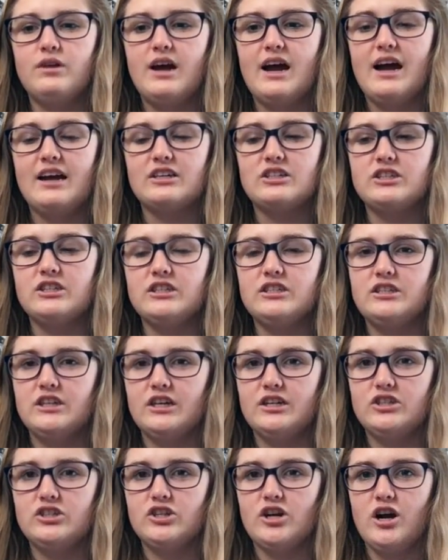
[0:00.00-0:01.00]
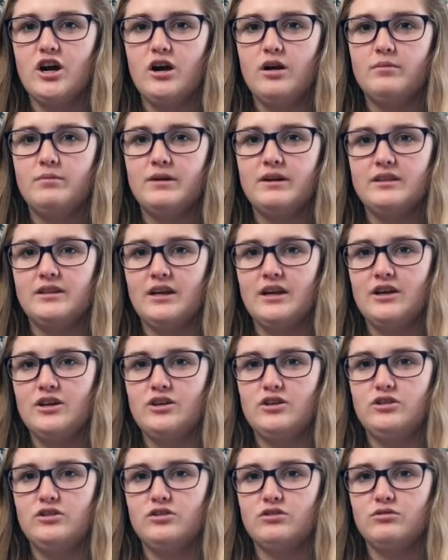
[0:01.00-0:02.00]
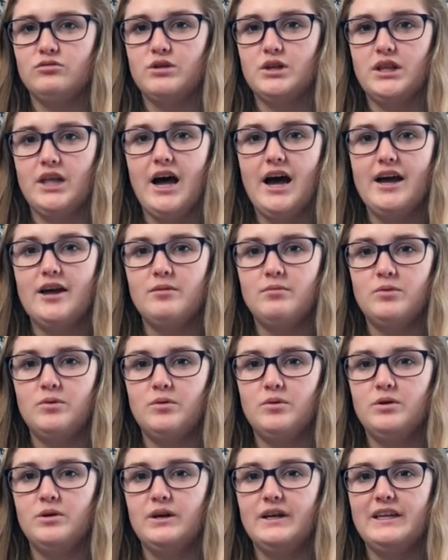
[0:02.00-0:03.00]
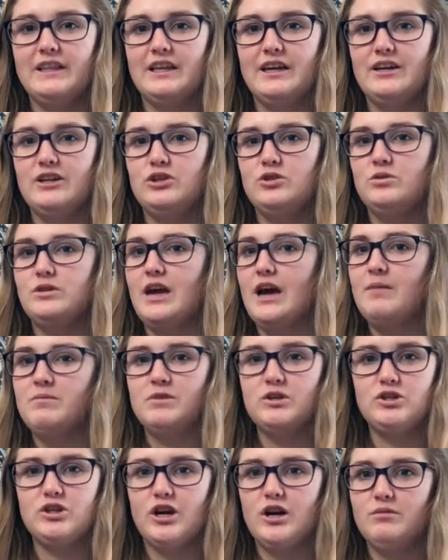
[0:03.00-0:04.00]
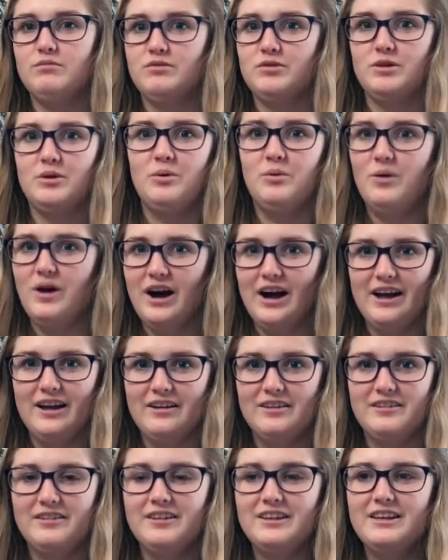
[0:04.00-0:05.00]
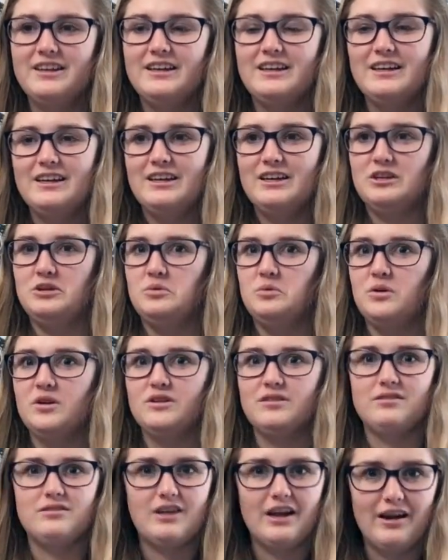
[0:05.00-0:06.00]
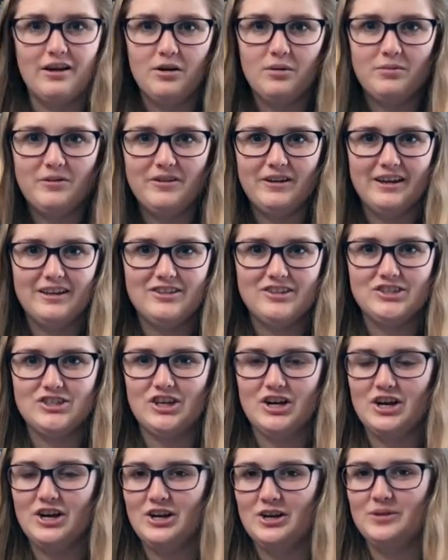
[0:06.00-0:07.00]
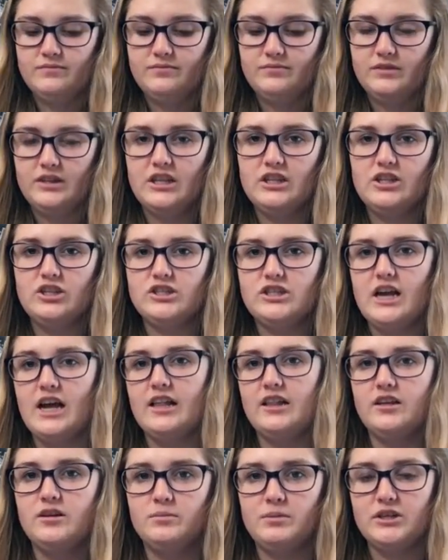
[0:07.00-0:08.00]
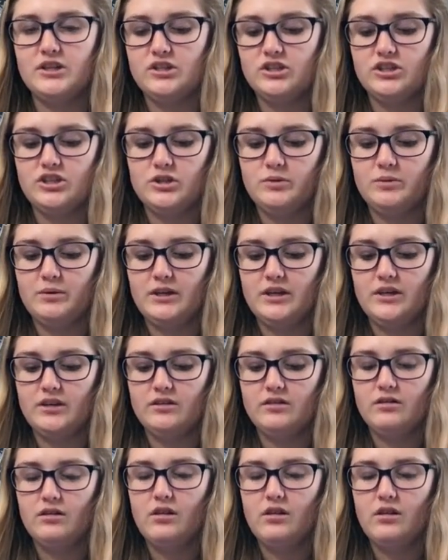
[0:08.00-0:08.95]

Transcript: actually done a job and that you're reliable and that you kept the job for a while and you weren't terrible at the job. Then there's eligibility